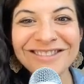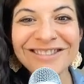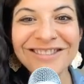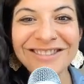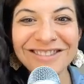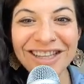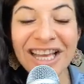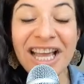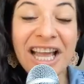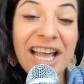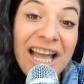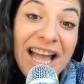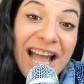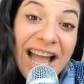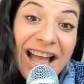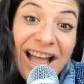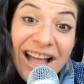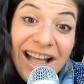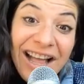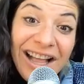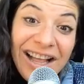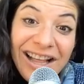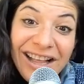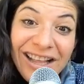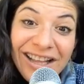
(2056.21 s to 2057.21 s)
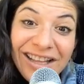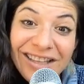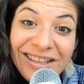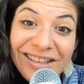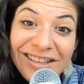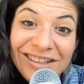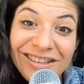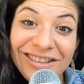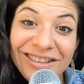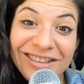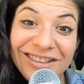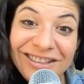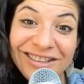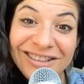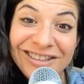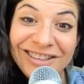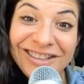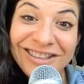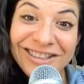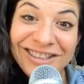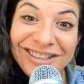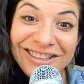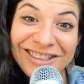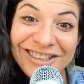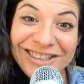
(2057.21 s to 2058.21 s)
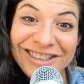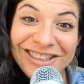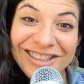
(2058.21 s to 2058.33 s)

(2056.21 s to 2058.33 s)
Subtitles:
(silent)